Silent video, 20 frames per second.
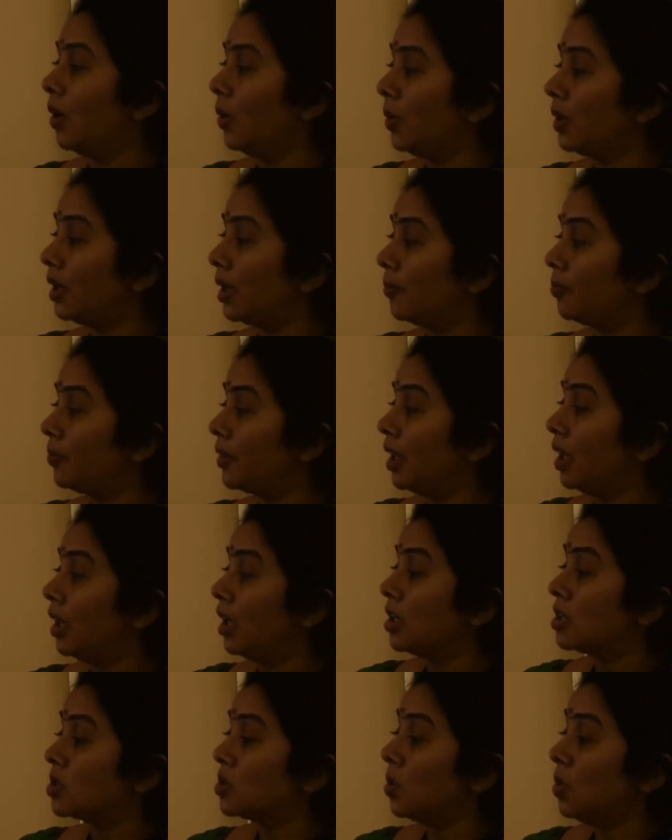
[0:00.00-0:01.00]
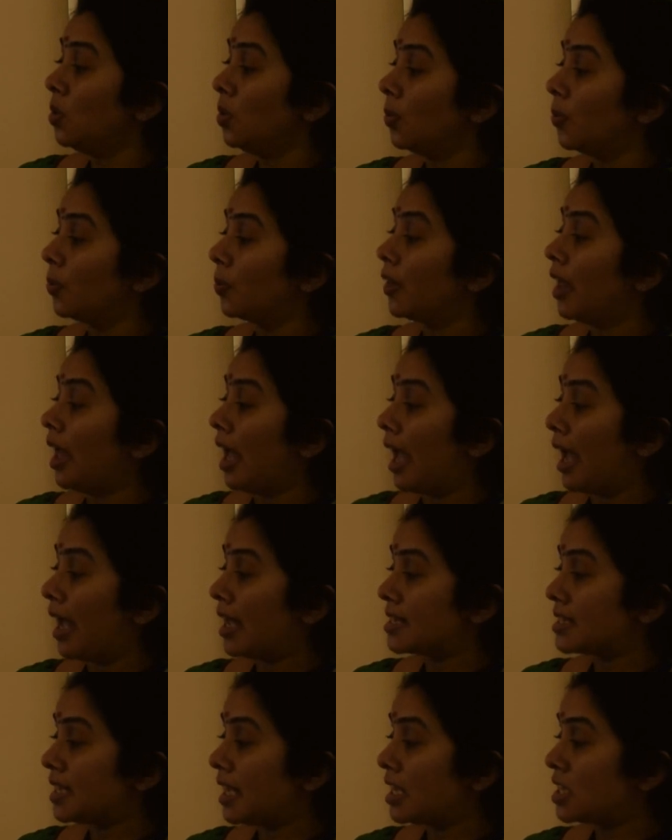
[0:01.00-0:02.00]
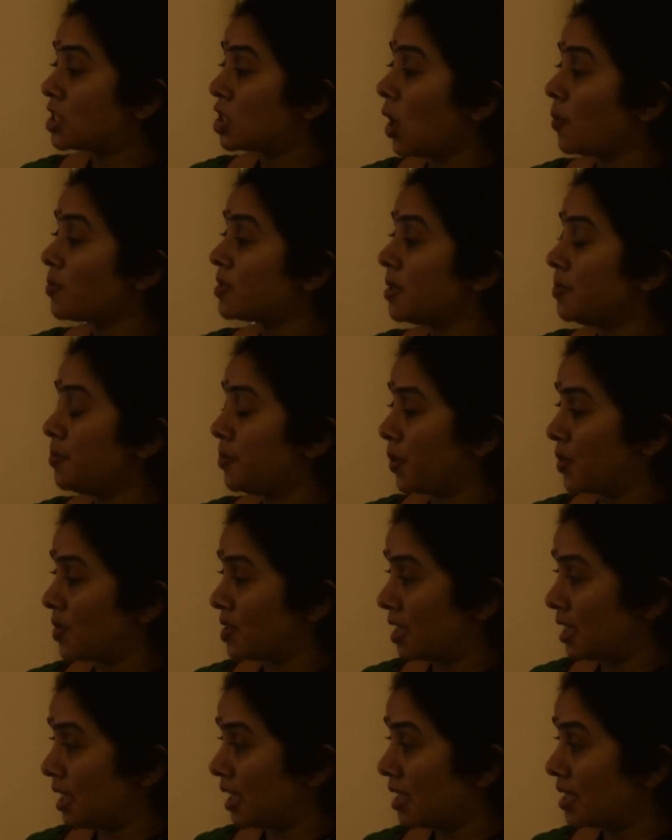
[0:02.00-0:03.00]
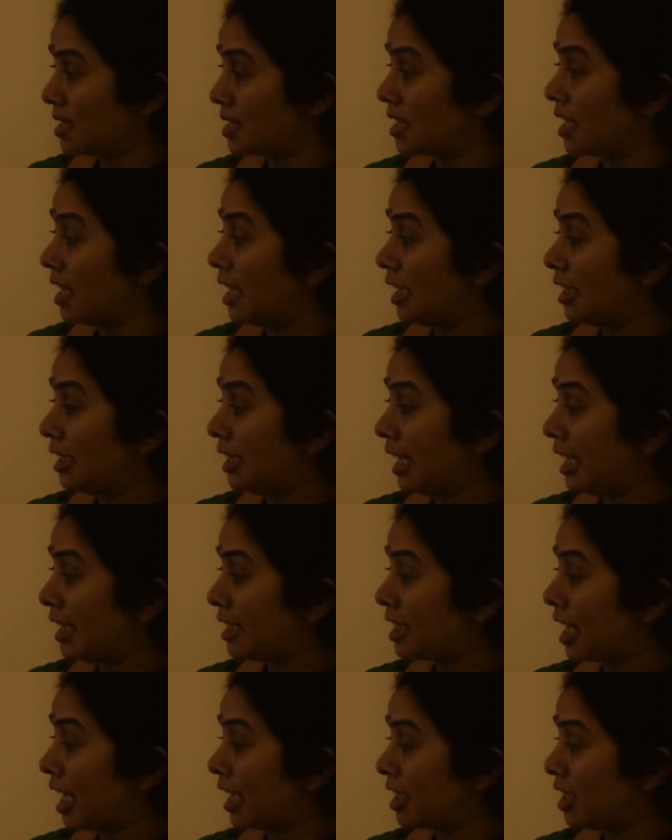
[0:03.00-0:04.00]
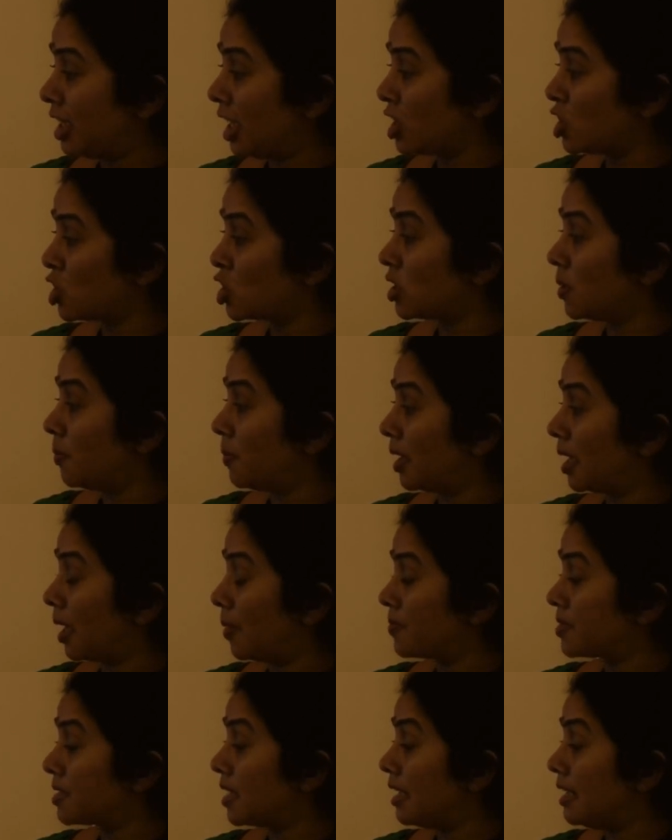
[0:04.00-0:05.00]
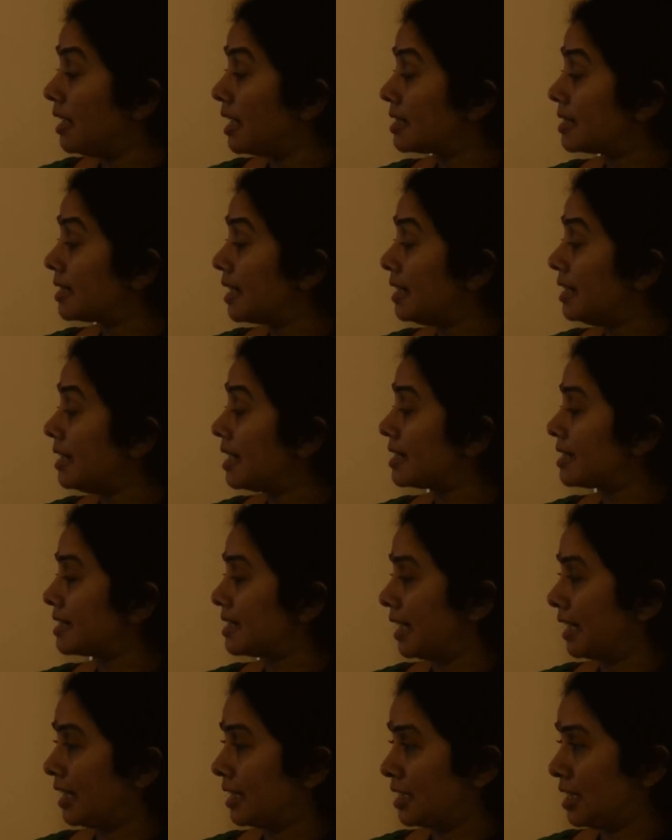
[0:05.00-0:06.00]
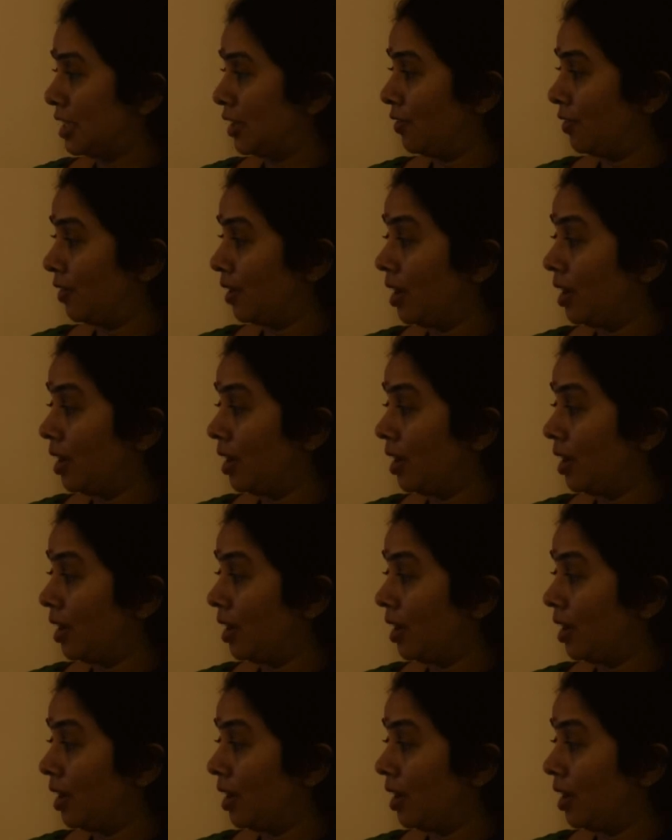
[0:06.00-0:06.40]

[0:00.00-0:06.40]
Okay. So as adsorption proceeds, delta H becomes less and less negative.